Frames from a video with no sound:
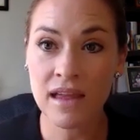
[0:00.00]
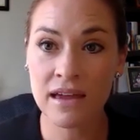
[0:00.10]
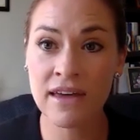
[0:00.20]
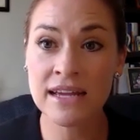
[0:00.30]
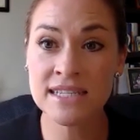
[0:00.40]

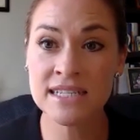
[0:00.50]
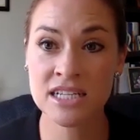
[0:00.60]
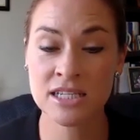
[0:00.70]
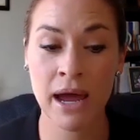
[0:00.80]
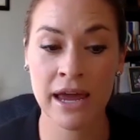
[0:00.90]
And that's
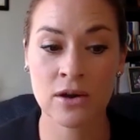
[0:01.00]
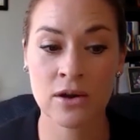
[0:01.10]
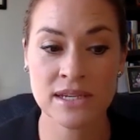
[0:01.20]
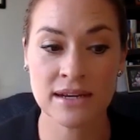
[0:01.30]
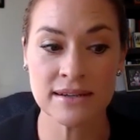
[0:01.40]

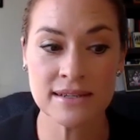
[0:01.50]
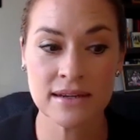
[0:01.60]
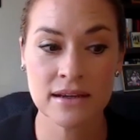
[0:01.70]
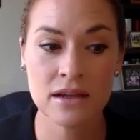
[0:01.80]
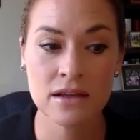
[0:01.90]
dysbiosis.
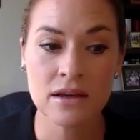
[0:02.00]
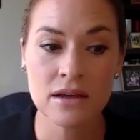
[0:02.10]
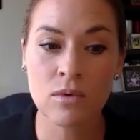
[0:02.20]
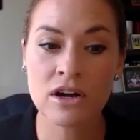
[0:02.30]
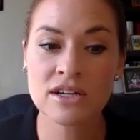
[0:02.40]

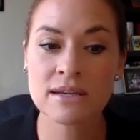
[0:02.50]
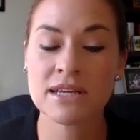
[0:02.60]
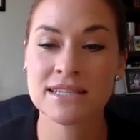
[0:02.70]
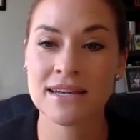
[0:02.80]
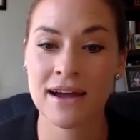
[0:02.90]
What are some of
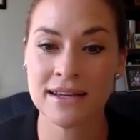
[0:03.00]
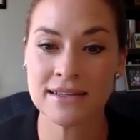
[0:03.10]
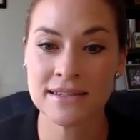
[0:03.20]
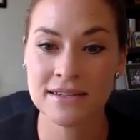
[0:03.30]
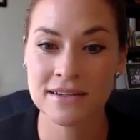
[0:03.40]
the
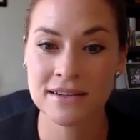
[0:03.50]
signs?